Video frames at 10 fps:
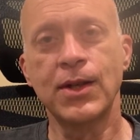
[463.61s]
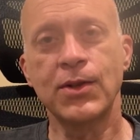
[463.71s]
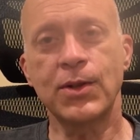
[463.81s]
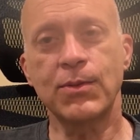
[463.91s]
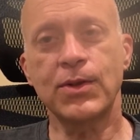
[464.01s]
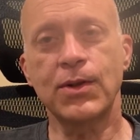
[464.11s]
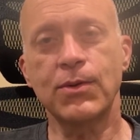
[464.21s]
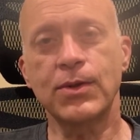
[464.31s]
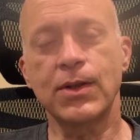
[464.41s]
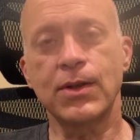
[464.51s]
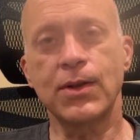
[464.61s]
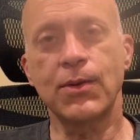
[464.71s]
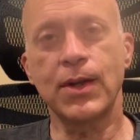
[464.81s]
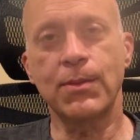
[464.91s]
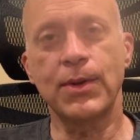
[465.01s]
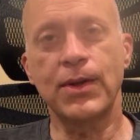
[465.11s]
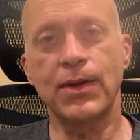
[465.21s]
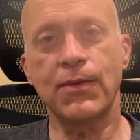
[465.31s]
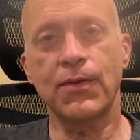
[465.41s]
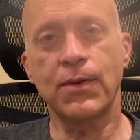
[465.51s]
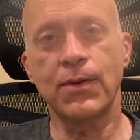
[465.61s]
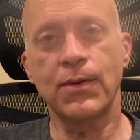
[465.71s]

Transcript: Tombstones, and to know they'd been there for